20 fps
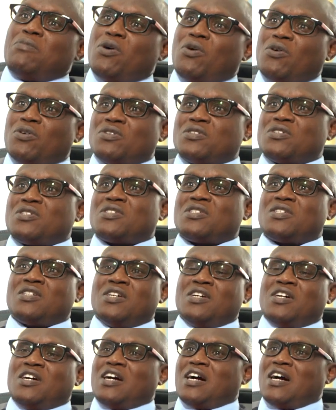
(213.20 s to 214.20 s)
bonds,
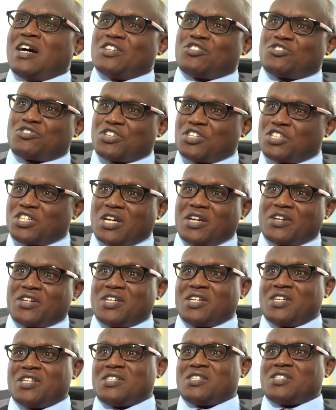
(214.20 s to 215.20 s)

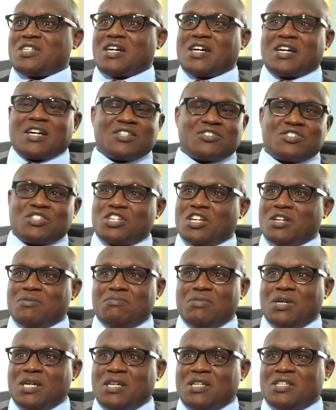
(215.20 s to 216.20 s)
treasuries, treasury
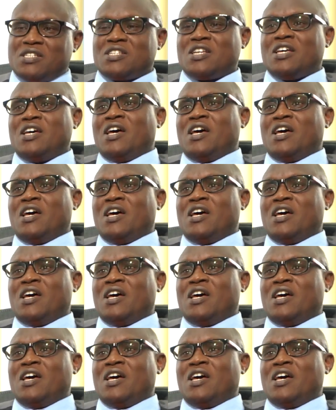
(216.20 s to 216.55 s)
bills,